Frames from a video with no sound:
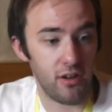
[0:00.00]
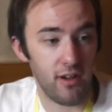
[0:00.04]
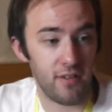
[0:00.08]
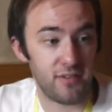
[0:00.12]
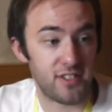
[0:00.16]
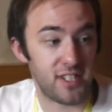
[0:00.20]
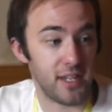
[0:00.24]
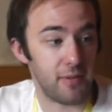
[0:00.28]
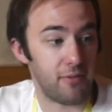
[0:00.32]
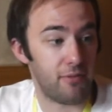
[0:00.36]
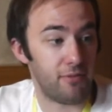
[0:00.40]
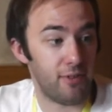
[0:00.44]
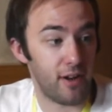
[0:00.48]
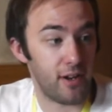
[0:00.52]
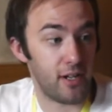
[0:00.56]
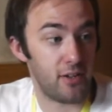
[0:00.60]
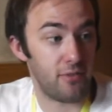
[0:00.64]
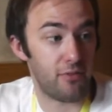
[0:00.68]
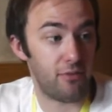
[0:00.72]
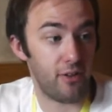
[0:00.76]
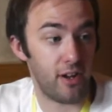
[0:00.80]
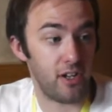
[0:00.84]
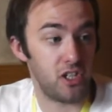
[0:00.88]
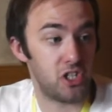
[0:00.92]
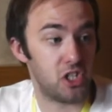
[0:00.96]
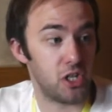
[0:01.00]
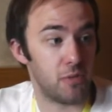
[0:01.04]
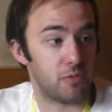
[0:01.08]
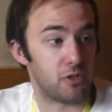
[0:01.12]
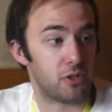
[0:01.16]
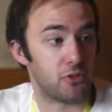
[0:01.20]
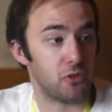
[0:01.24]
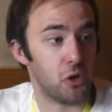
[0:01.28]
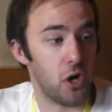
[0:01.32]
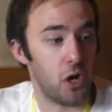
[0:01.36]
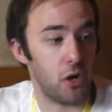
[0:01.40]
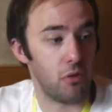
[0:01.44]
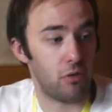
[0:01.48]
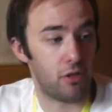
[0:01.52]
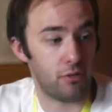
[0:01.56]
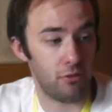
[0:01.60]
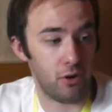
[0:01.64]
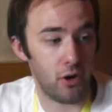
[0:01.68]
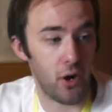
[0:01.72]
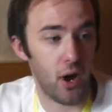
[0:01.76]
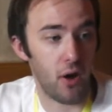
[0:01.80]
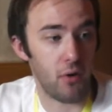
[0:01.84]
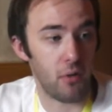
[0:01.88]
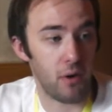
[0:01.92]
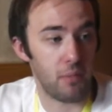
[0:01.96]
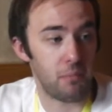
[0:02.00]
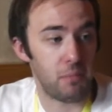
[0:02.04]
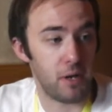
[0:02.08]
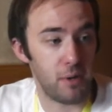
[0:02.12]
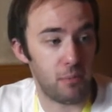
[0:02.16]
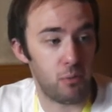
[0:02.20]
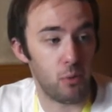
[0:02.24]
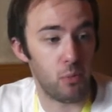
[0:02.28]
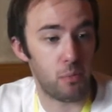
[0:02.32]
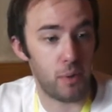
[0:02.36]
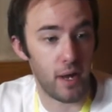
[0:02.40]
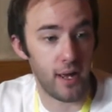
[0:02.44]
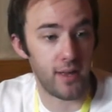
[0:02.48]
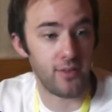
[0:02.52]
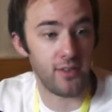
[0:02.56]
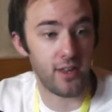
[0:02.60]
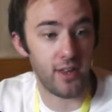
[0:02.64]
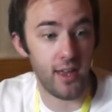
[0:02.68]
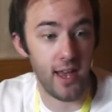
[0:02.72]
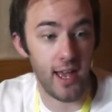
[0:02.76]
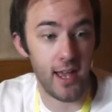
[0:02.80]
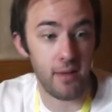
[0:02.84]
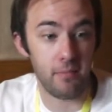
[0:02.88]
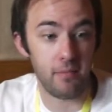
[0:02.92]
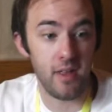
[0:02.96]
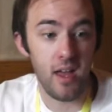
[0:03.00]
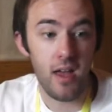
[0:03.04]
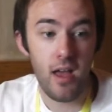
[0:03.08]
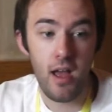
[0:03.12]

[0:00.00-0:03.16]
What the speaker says: I've seen friendships grow throughout people playing the game.